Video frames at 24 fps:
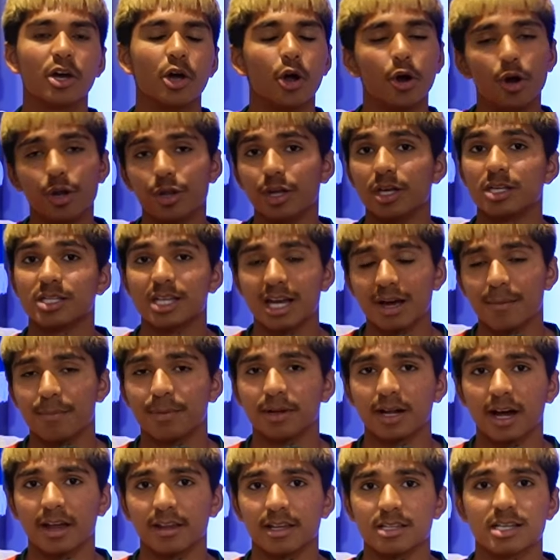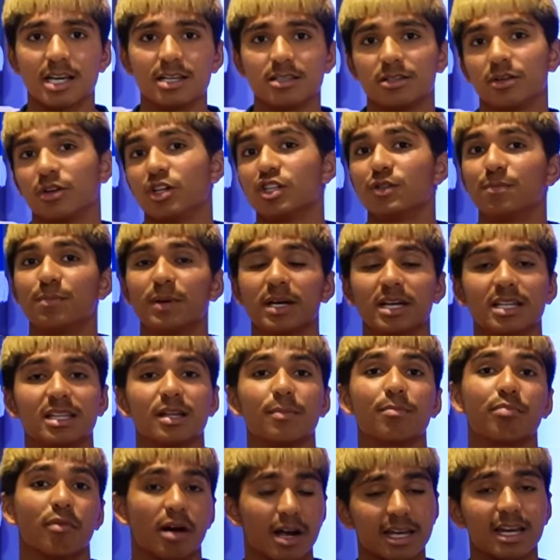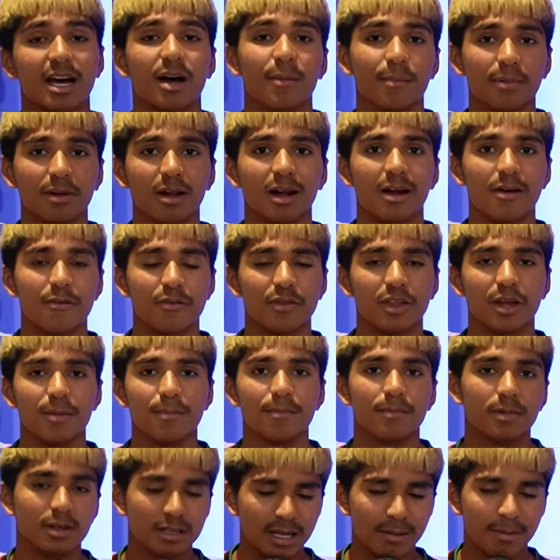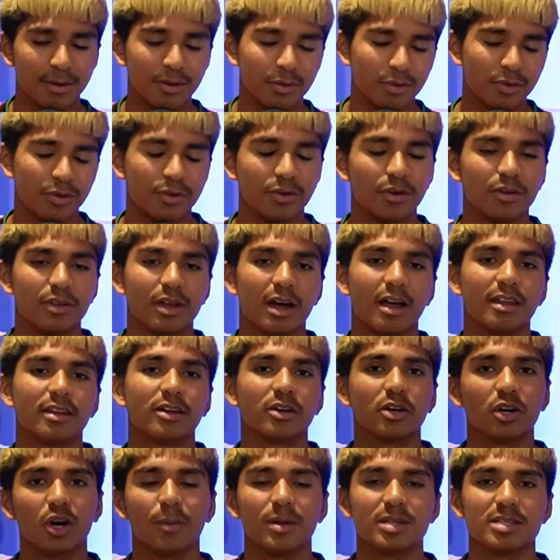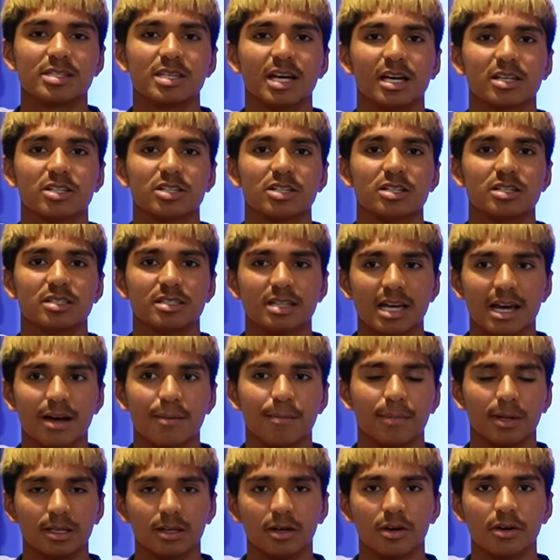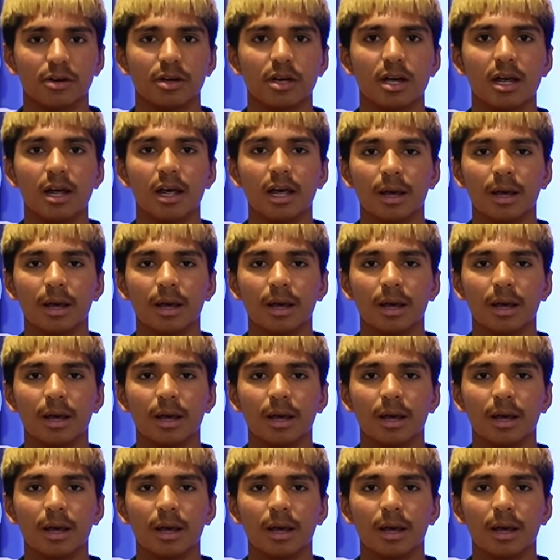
Who do you think is their player of the season? Who's been the breakout player for them? Let me all know that in the comment section down below.